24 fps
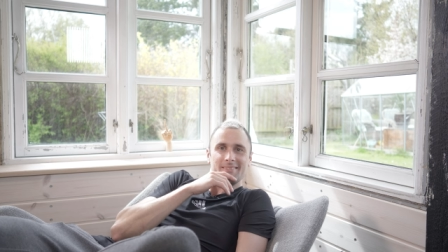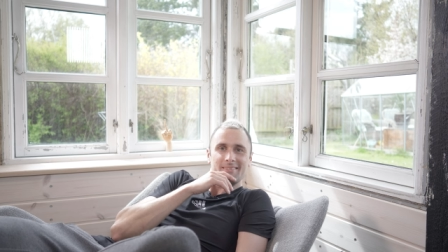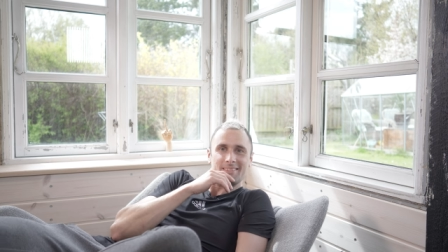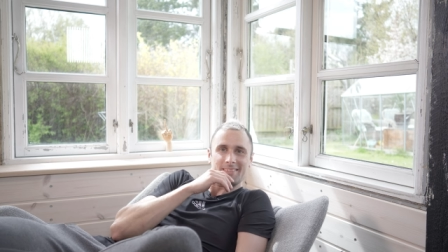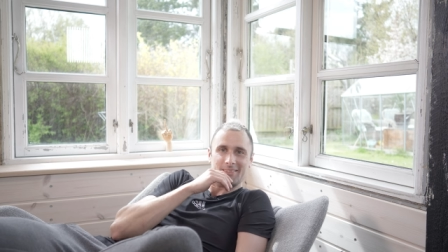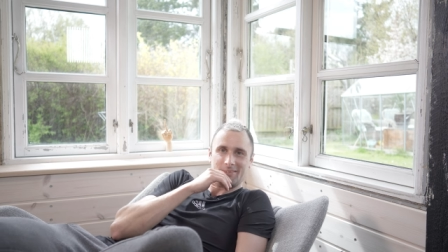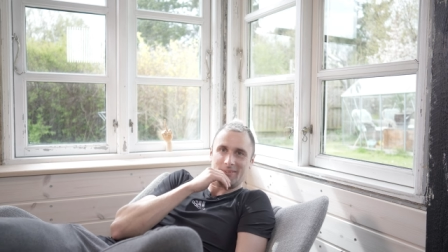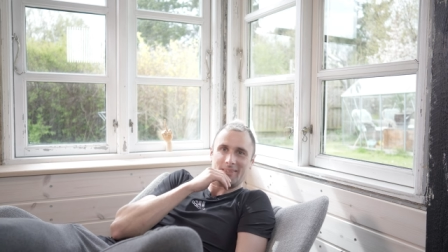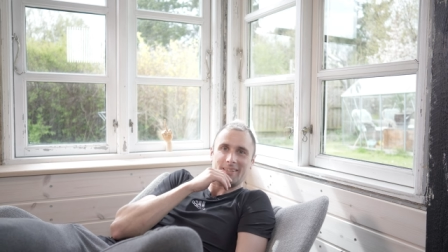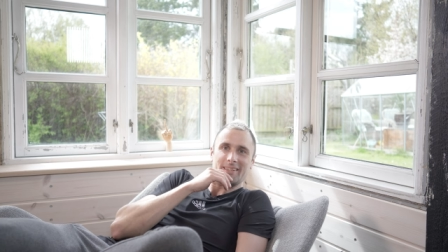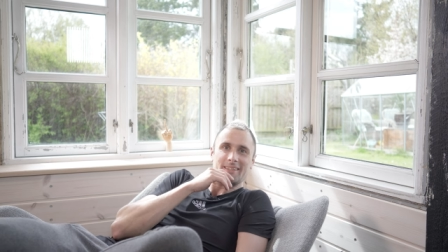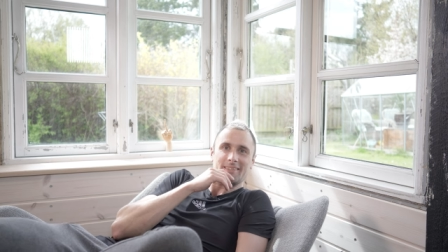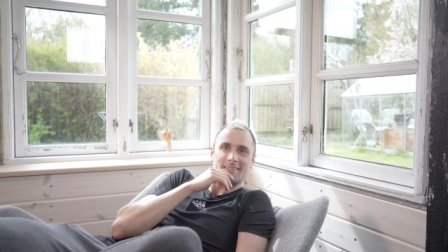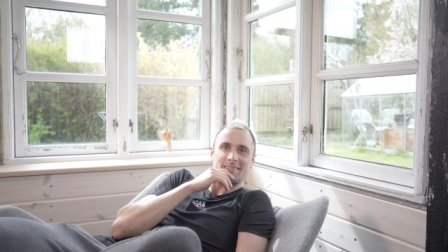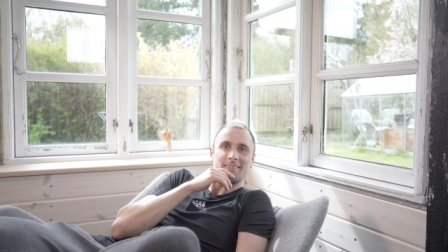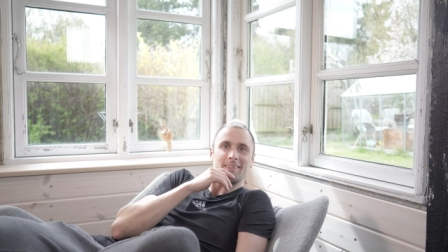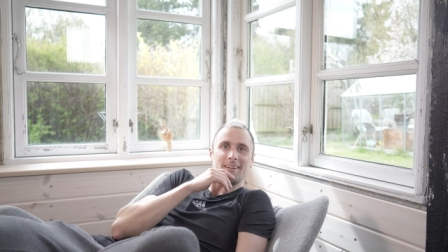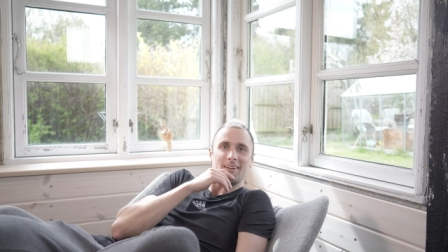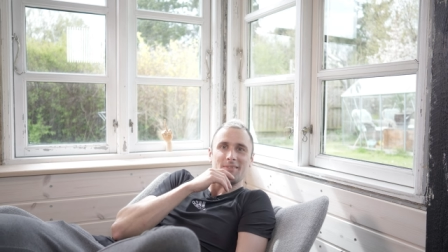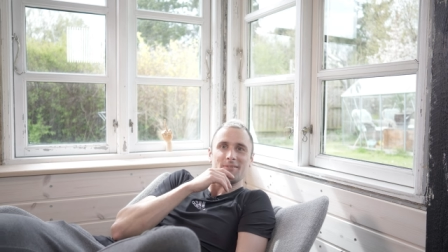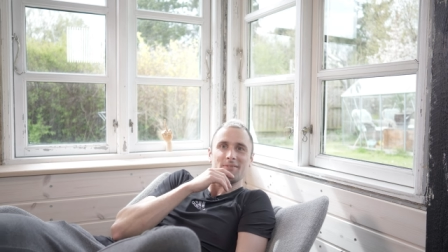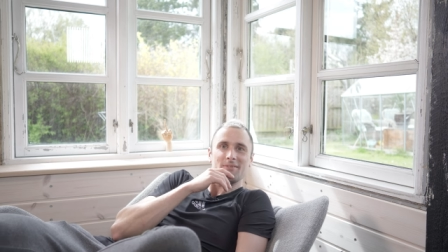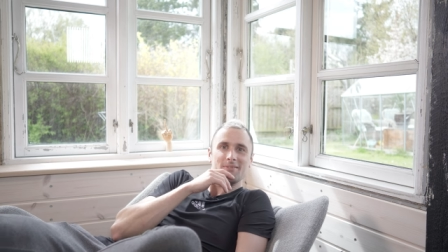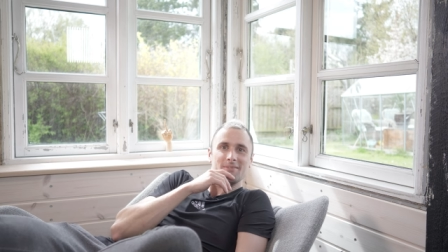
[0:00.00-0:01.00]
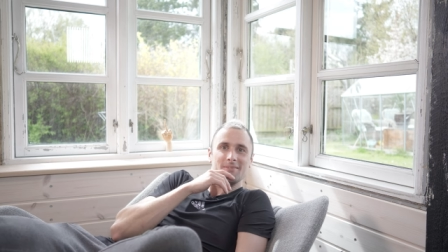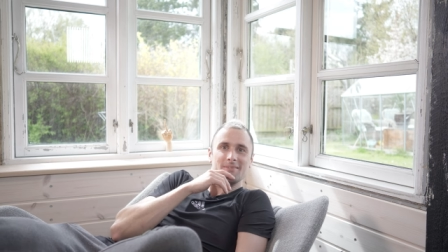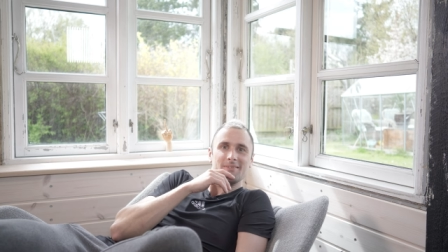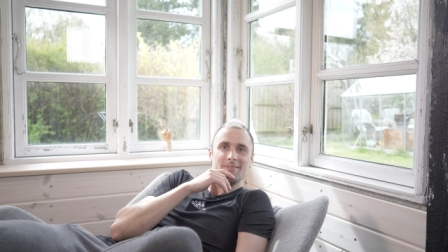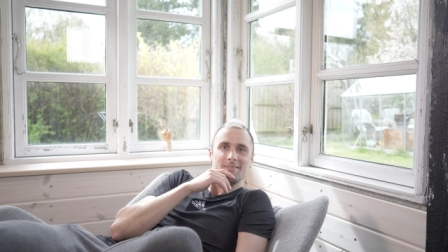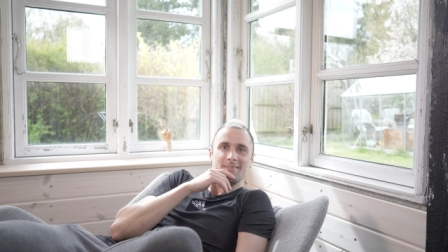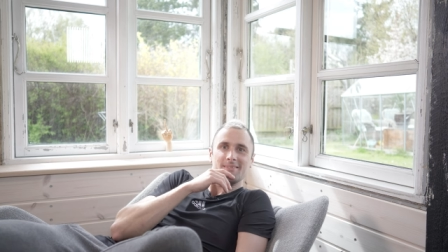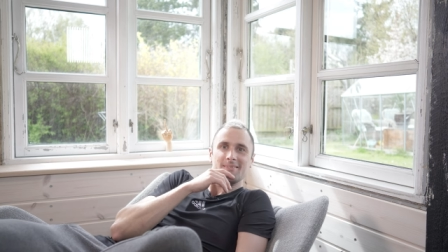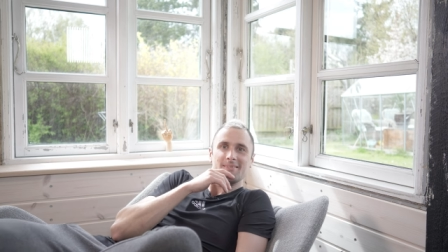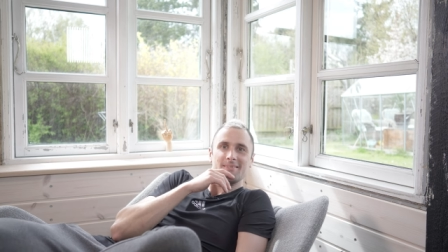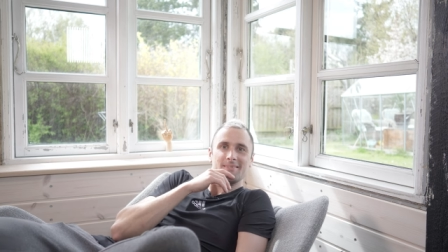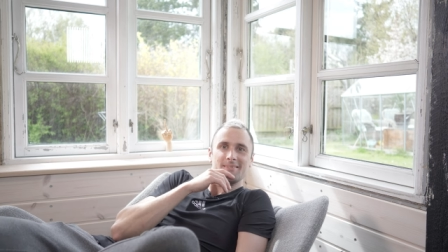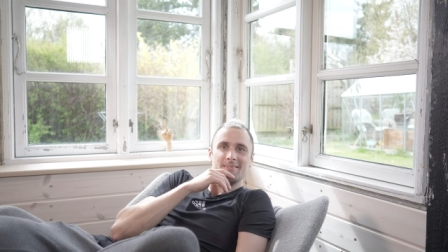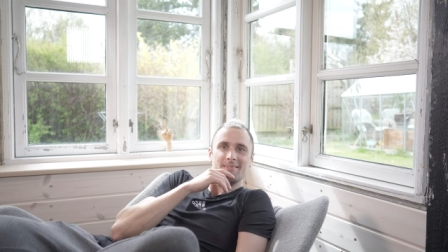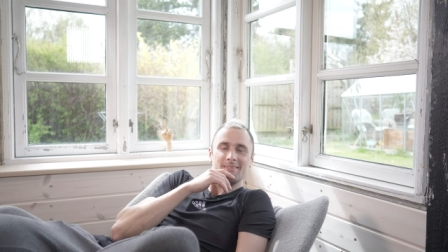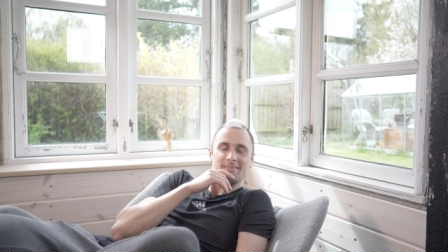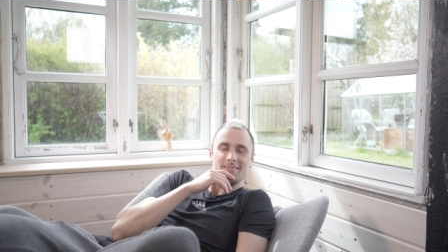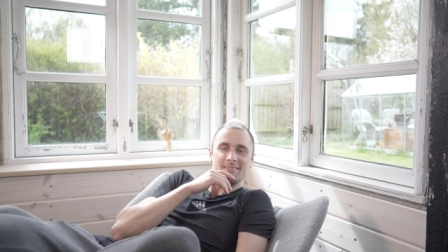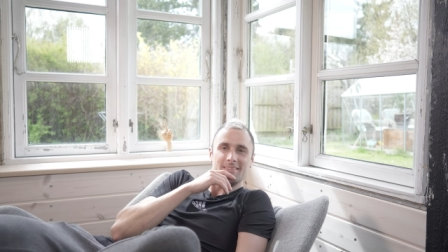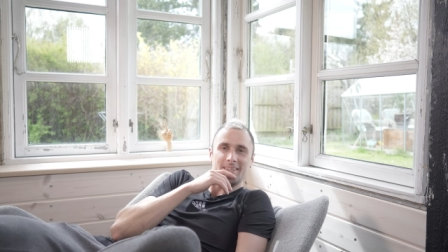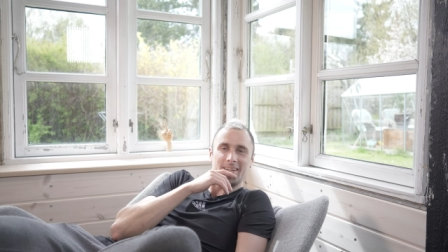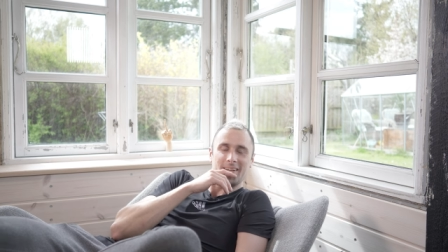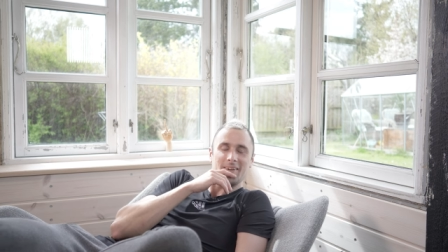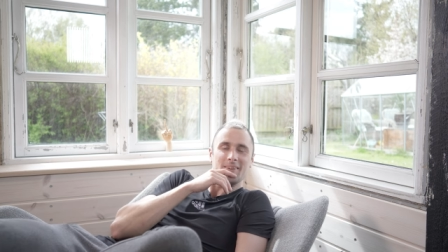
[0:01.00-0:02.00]
doing this stuff,
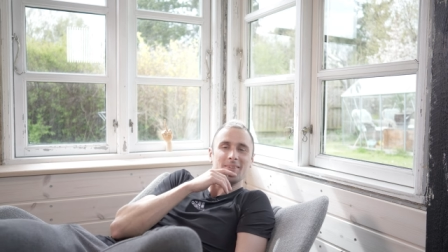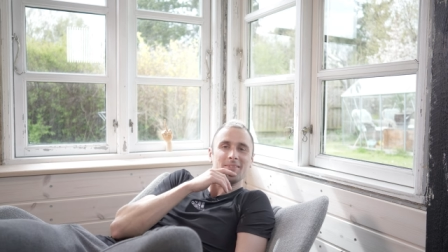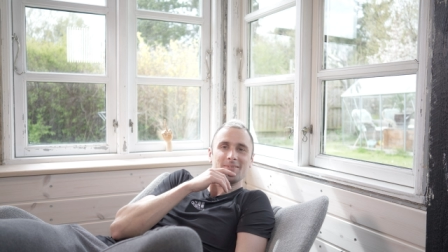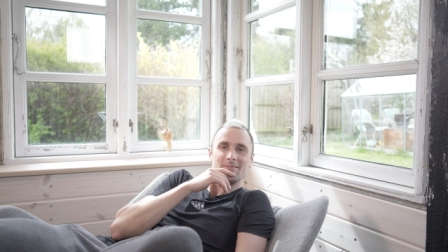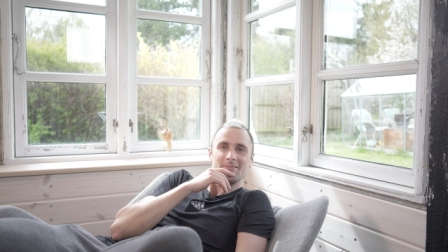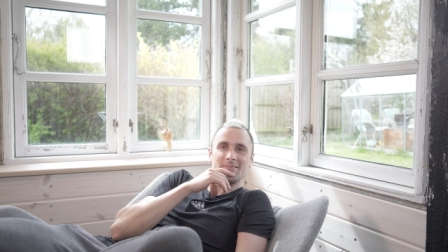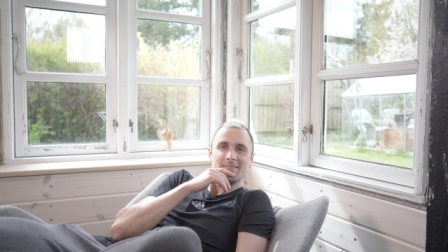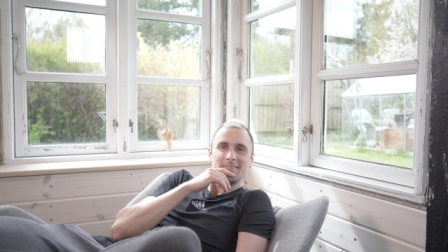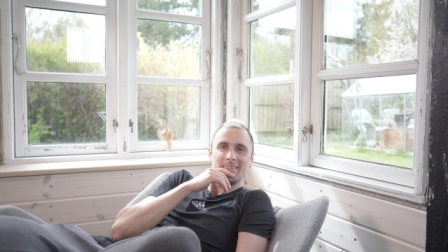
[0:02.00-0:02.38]
you know?